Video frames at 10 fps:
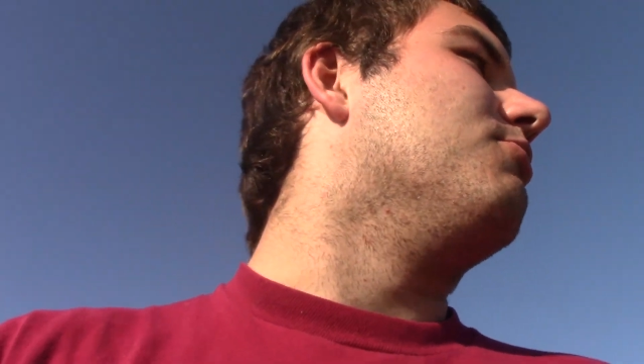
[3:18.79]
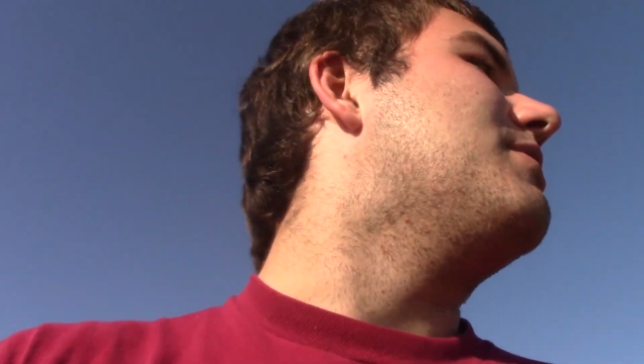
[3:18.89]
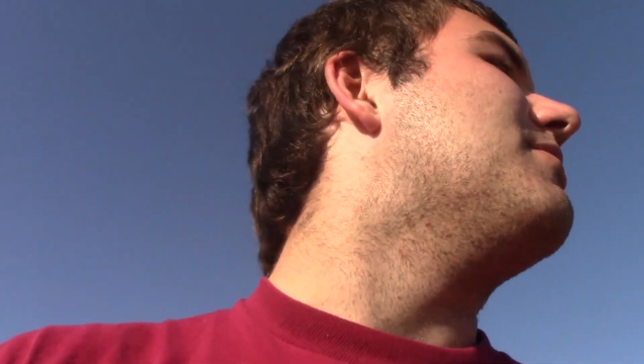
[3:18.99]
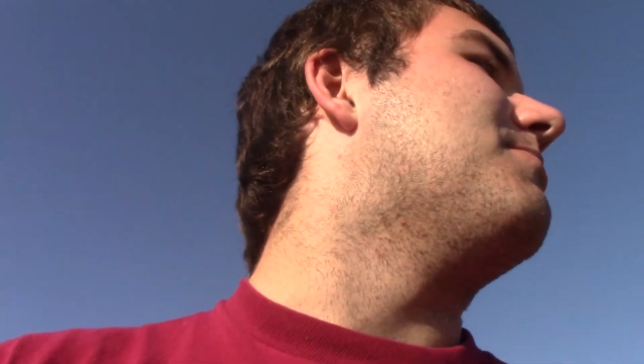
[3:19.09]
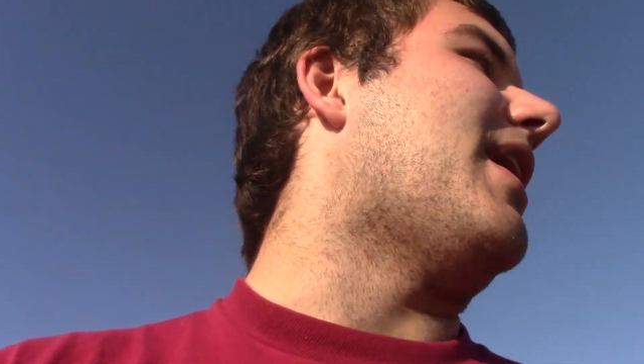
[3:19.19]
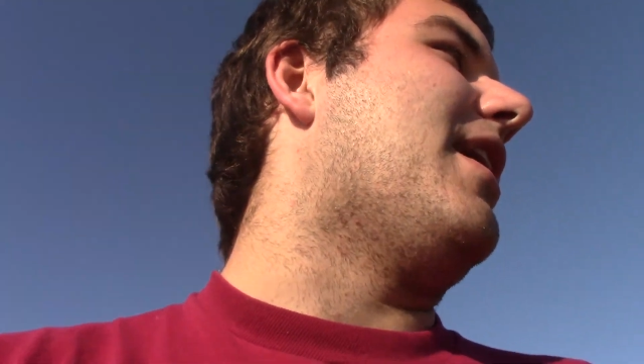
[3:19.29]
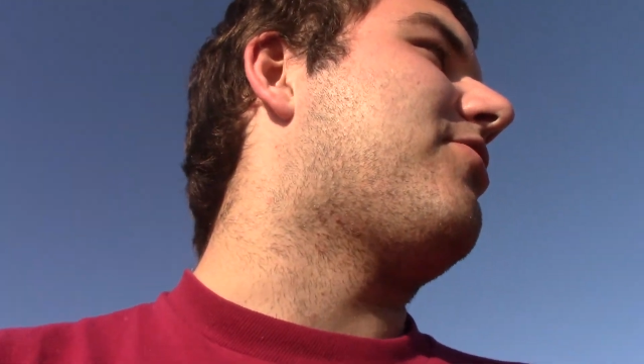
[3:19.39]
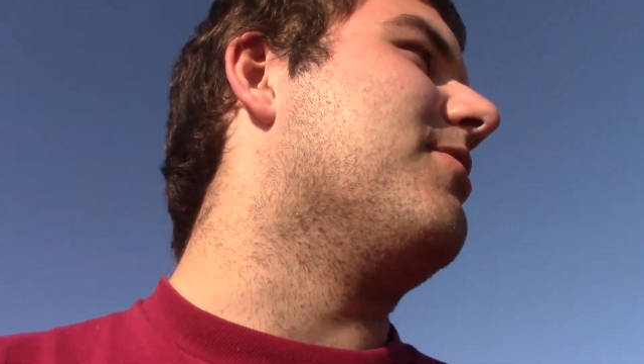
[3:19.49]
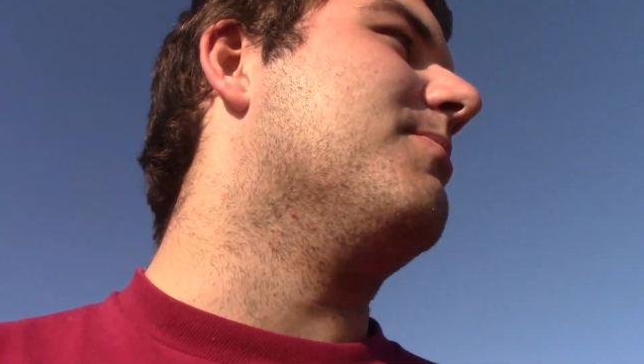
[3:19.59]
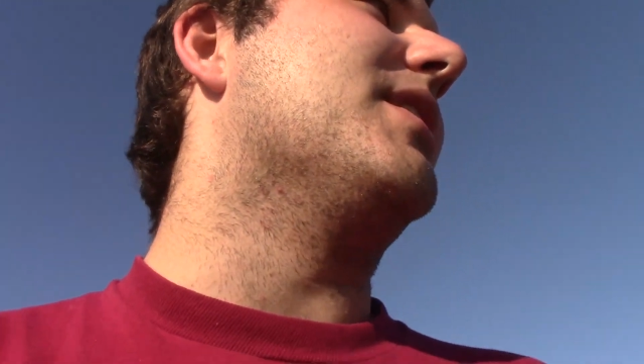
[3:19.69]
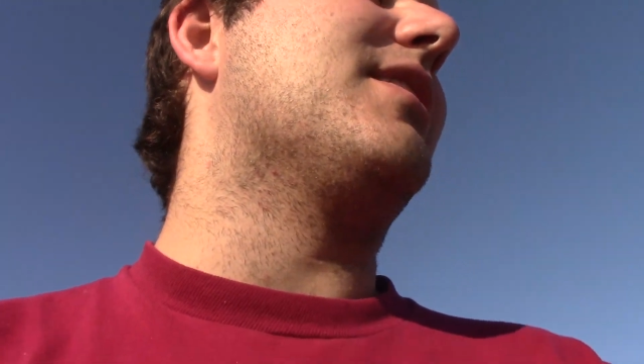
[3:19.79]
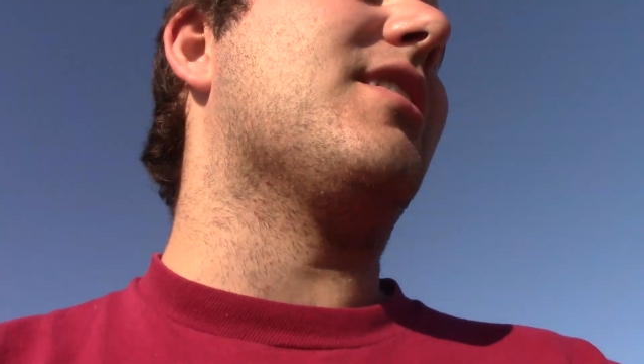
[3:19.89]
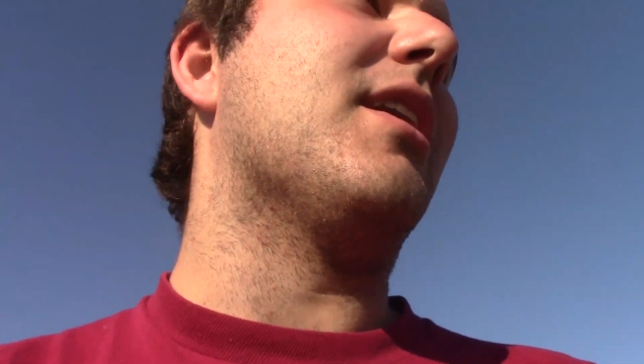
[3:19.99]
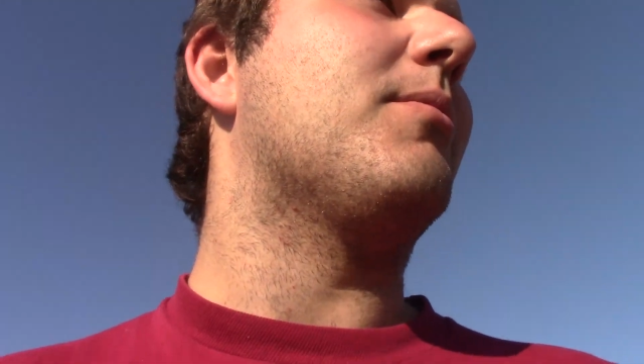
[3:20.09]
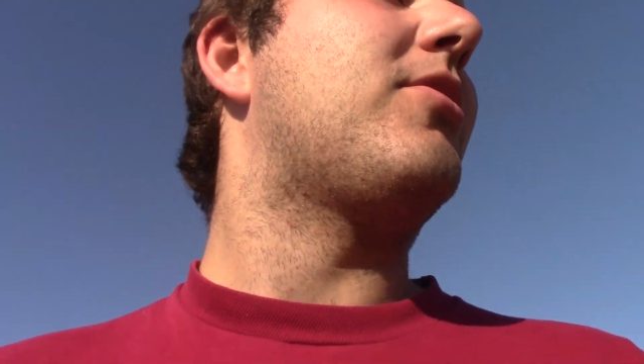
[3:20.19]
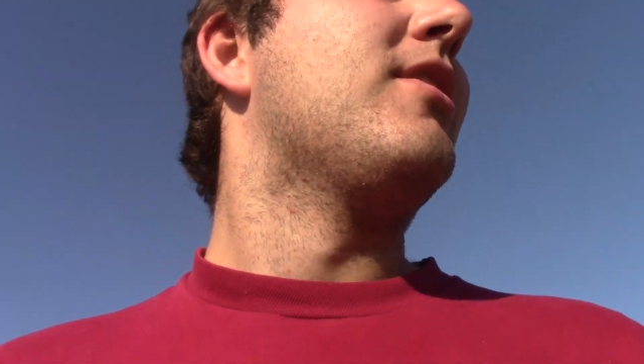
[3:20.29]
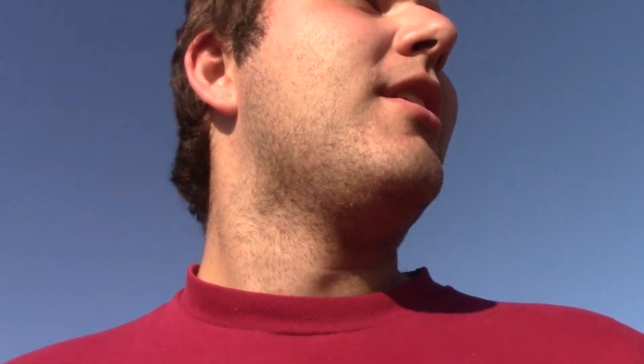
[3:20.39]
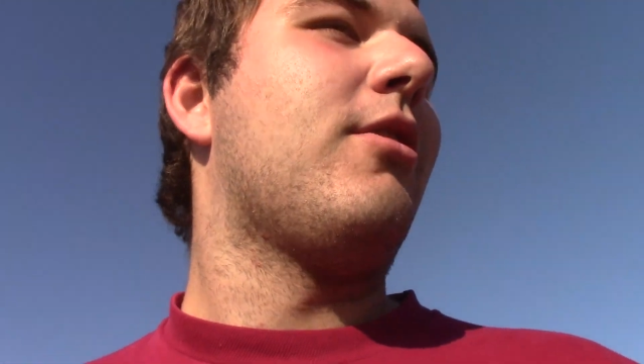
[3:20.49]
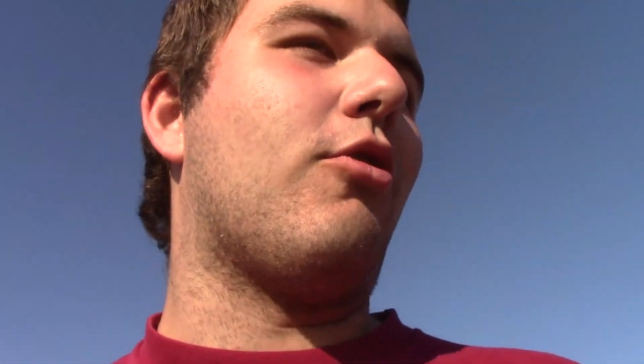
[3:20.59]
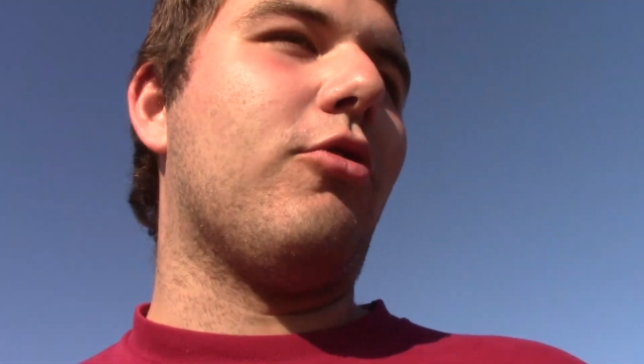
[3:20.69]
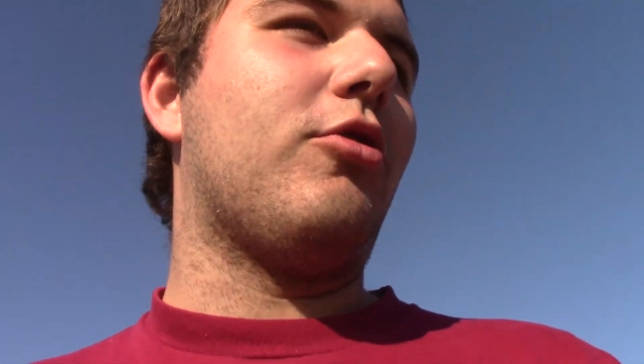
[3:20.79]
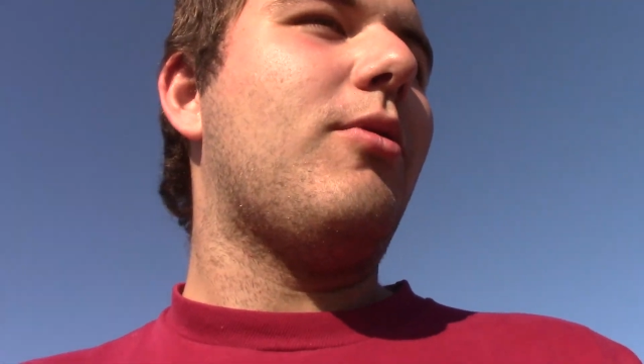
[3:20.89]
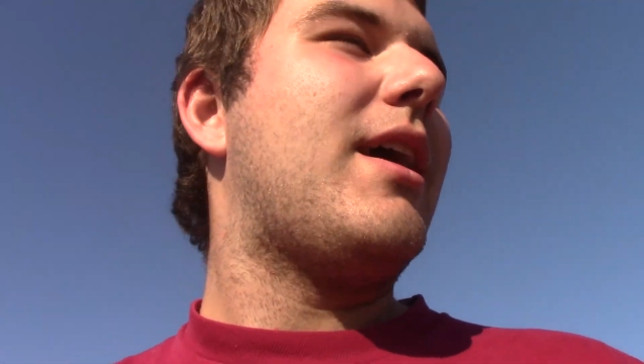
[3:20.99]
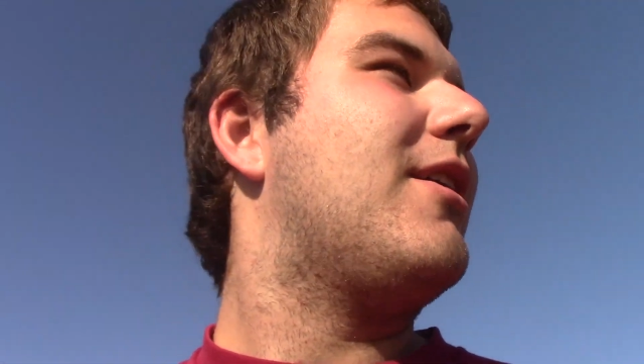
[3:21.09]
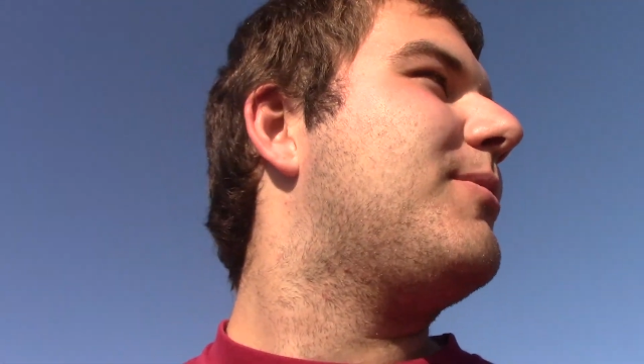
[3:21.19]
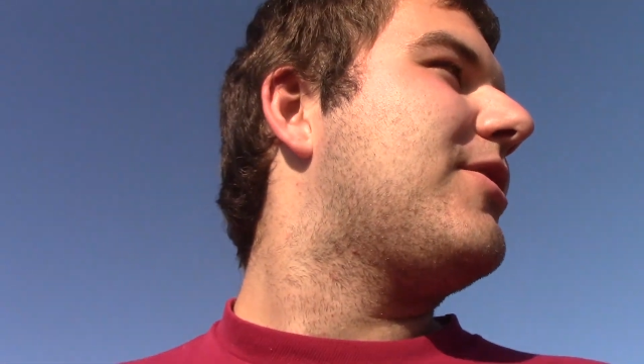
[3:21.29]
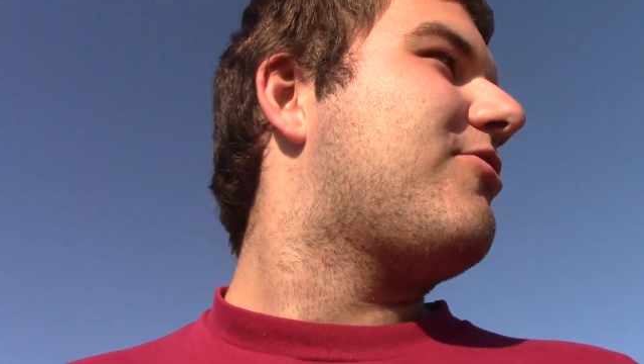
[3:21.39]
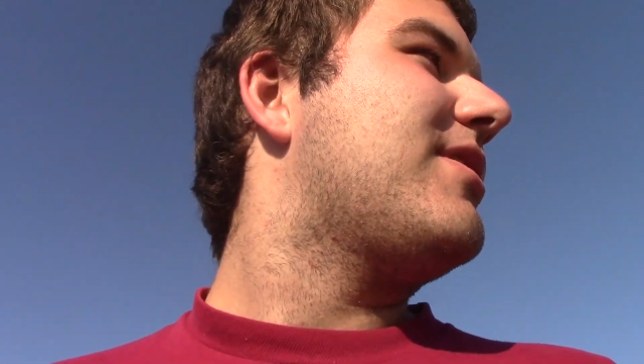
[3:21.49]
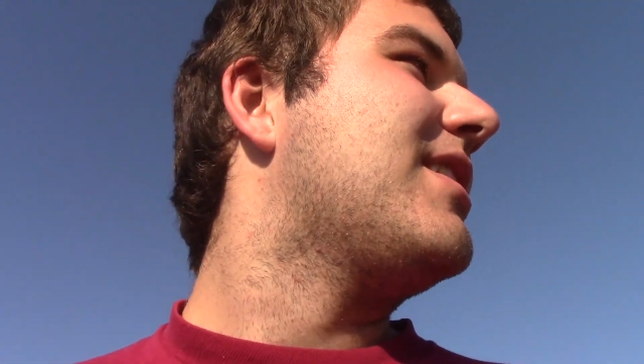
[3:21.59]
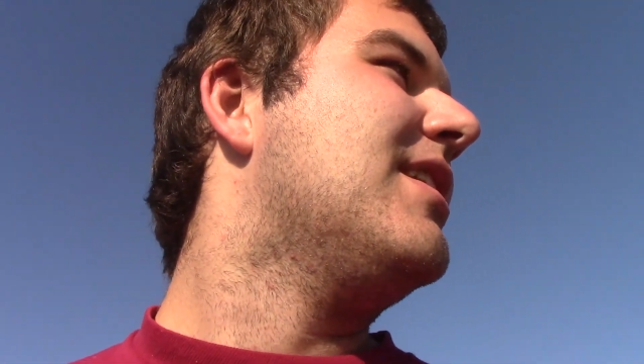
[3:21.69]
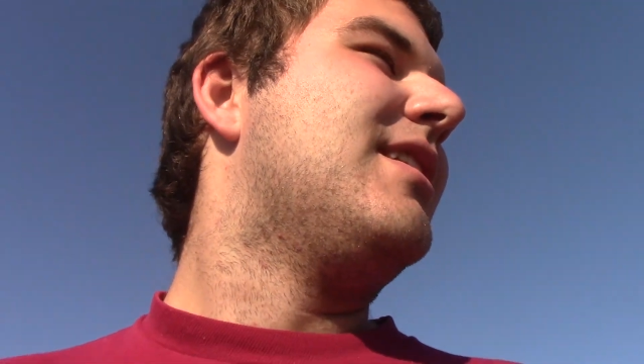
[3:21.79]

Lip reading: We went past it many times. Quarterway Elementary.